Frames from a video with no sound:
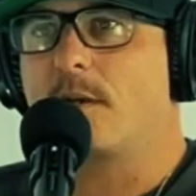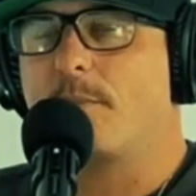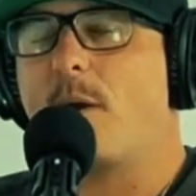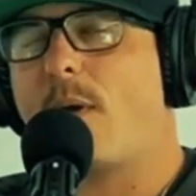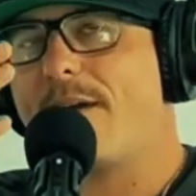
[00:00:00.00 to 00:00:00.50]

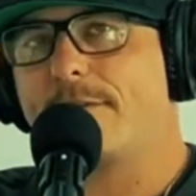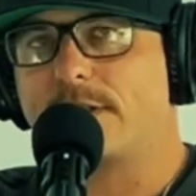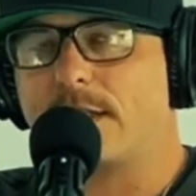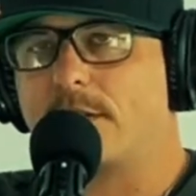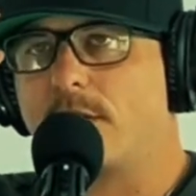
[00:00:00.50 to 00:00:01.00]
My wife has
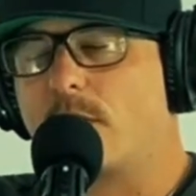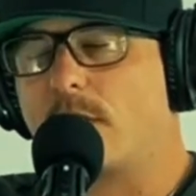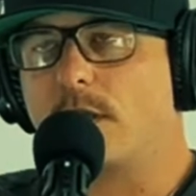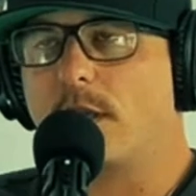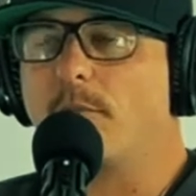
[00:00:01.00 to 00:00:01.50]
got to know
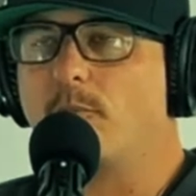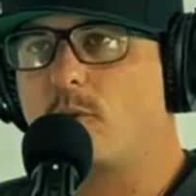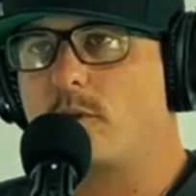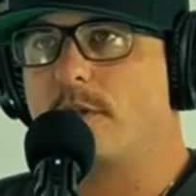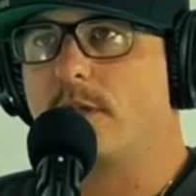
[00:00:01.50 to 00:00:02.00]
her a lot
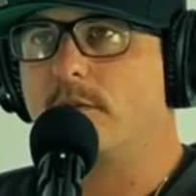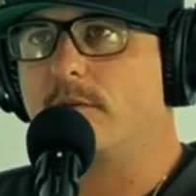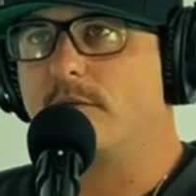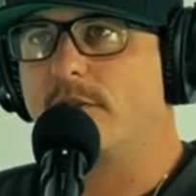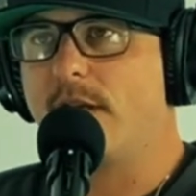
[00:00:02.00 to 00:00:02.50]
more than
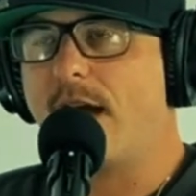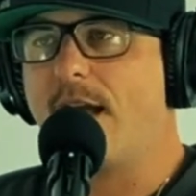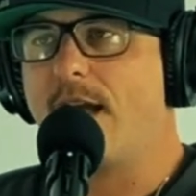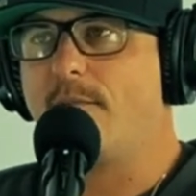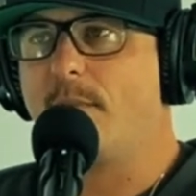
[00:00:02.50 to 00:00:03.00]
I
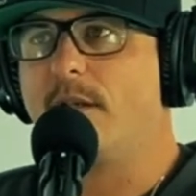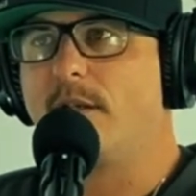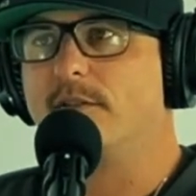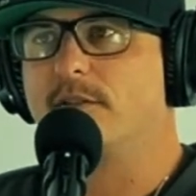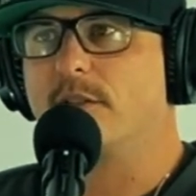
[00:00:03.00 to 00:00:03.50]
have, but
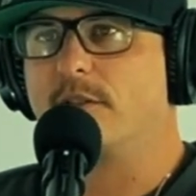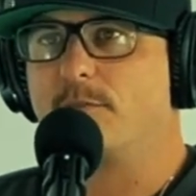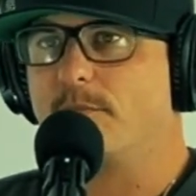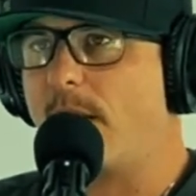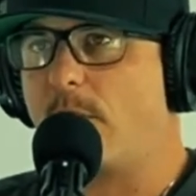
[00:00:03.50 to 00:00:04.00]

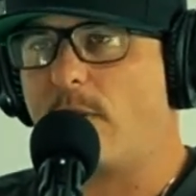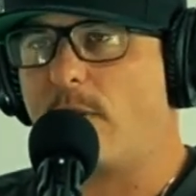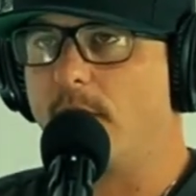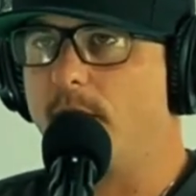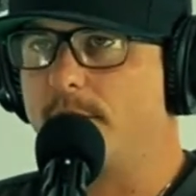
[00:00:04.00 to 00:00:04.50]
and my
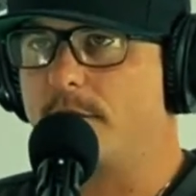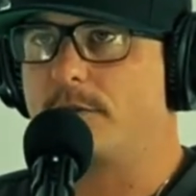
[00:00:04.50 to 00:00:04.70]
wife loves her.